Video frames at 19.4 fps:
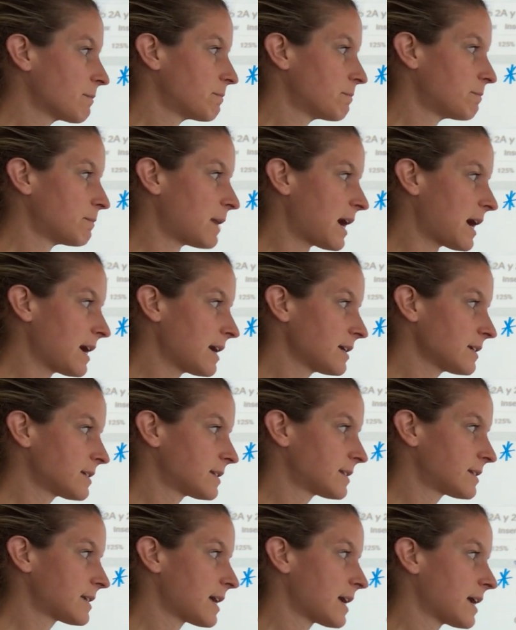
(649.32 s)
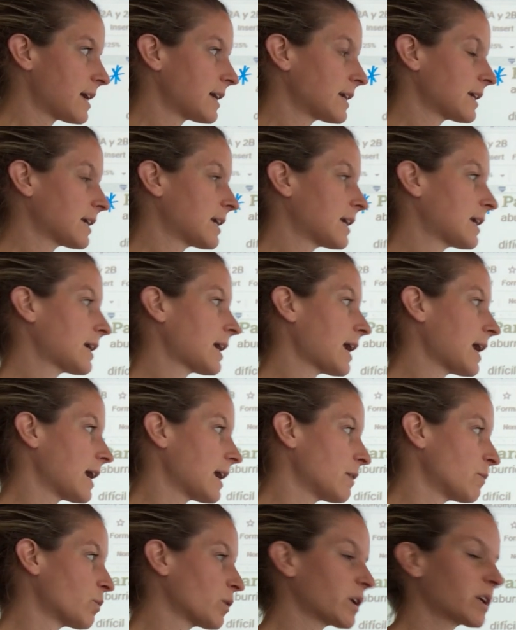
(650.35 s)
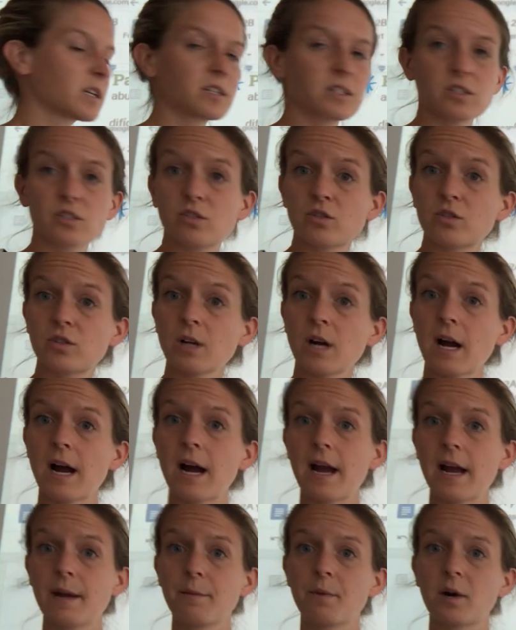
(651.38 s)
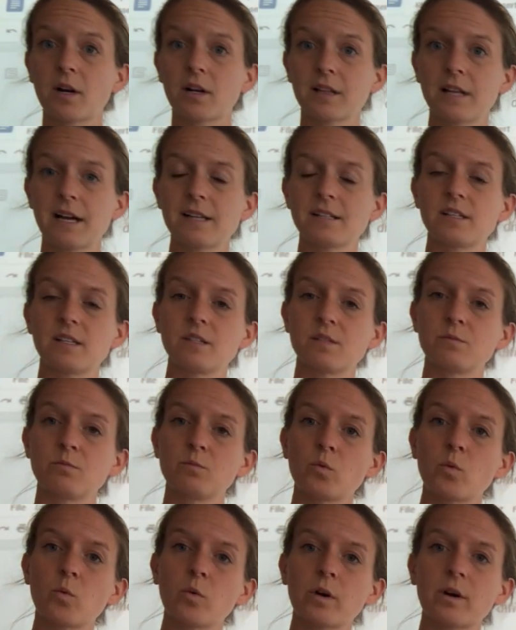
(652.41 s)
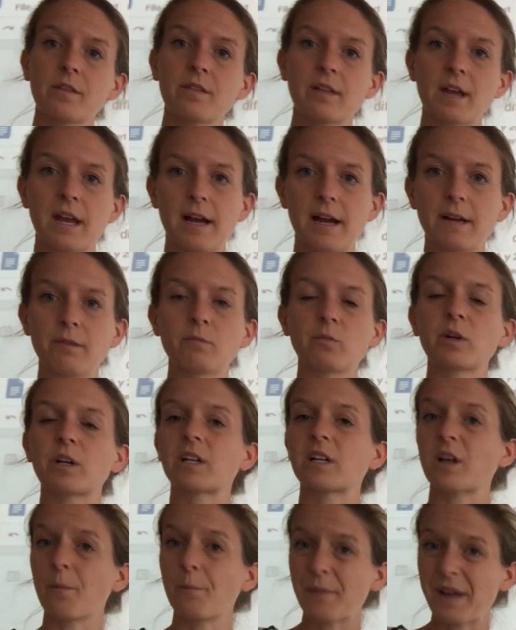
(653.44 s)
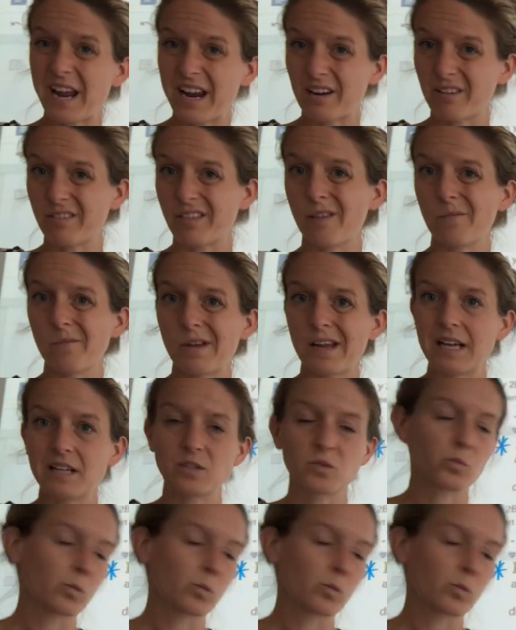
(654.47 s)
Más que. We're going to describe our classes more than we're going to compare them as